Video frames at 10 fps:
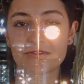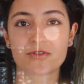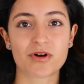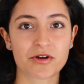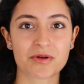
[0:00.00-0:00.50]

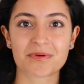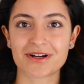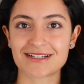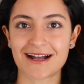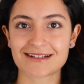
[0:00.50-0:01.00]
for an Uber
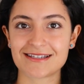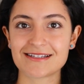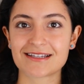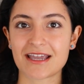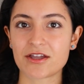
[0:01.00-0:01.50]
or taxi
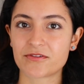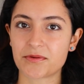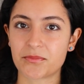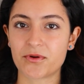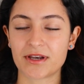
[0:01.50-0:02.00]
to get you
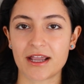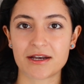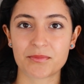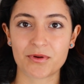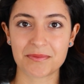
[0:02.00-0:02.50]
from point A
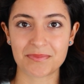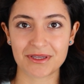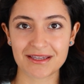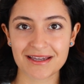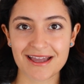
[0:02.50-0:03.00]
to point
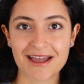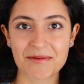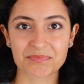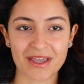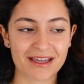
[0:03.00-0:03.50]
B.
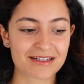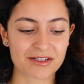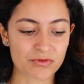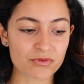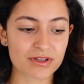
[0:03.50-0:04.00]

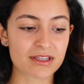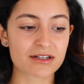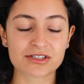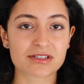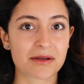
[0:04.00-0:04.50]
And really
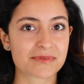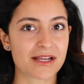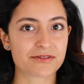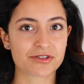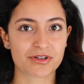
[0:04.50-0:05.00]
it just comes
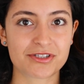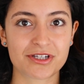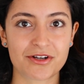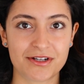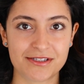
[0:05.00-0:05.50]
down to trusting your